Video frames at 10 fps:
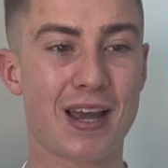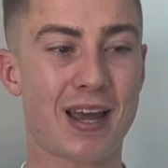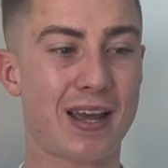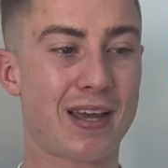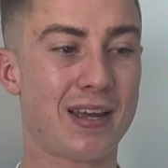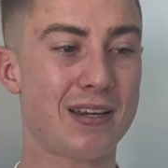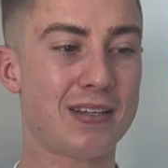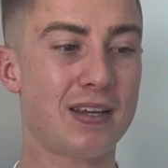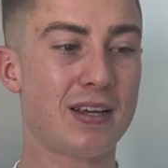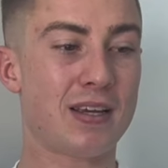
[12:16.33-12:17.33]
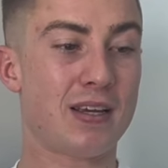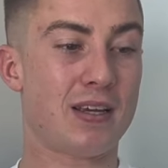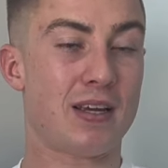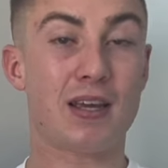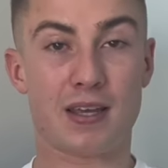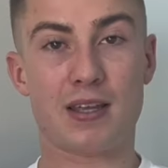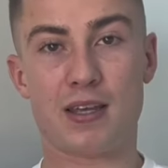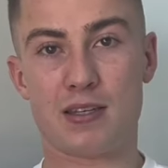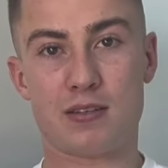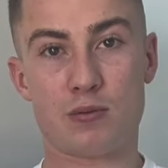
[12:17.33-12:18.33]
and
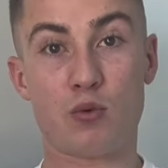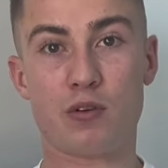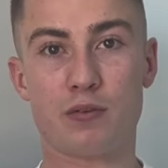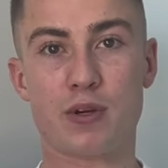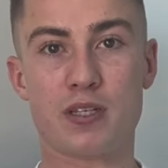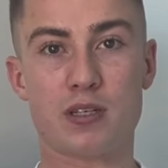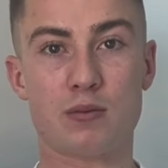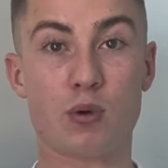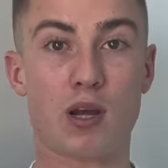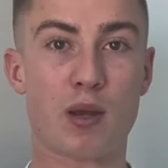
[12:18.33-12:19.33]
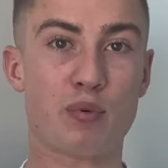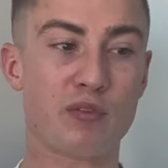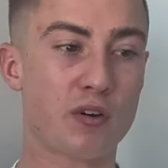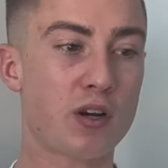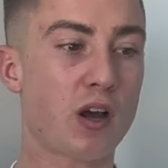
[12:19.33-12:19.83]
it's one of the reasons why I prefer it.